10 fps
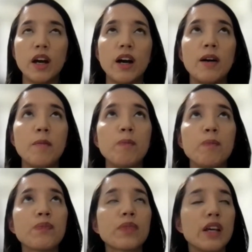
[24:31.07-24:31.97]

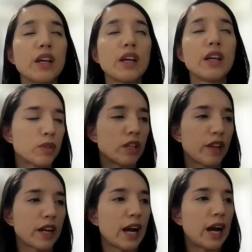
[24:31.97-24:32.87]
And then in
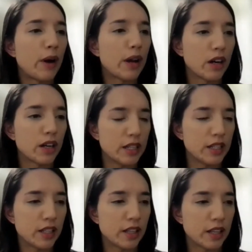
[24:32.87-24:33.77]
terms of like how I got
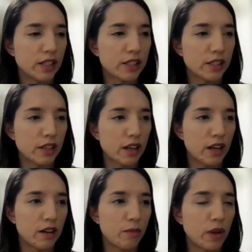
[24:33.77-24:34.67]
into this,
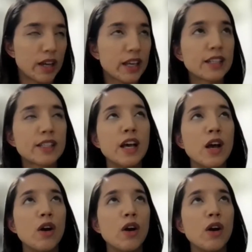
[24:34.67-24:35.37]
I guess